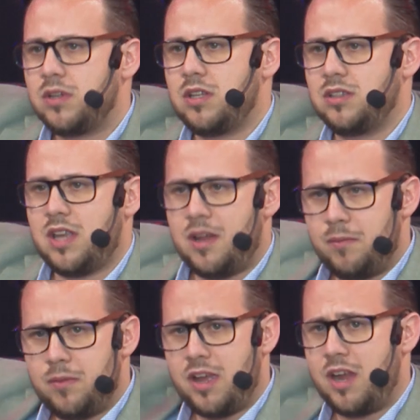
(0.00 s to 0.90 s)
It can
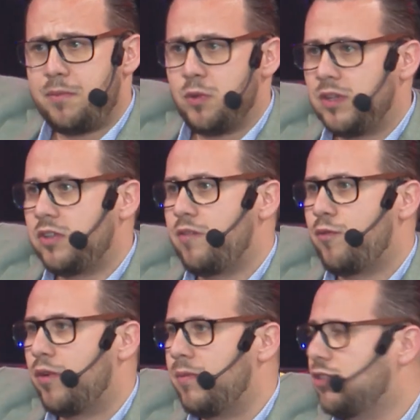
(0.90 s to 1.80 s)
help you with the
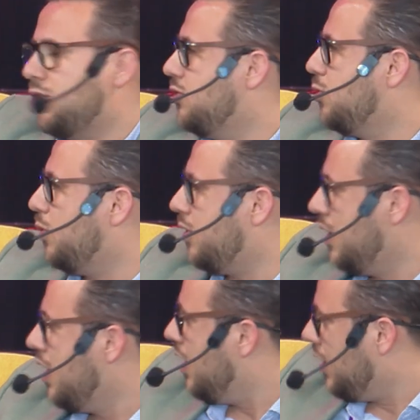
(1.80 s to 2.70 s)
informations. Or
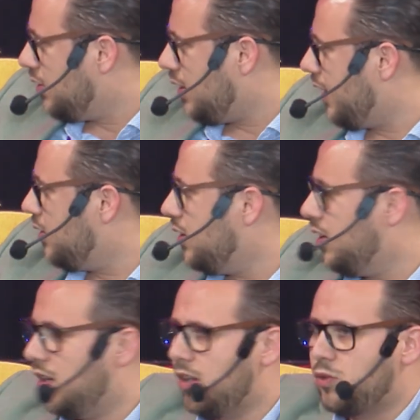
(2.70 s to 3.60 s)
like
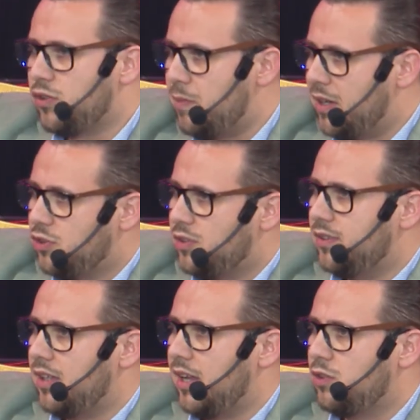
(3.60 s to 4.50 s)
you just mentioned,
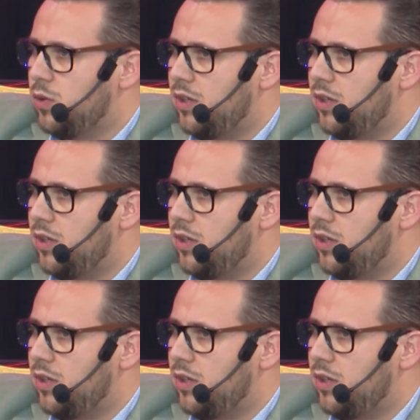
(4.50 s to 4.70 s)
actually,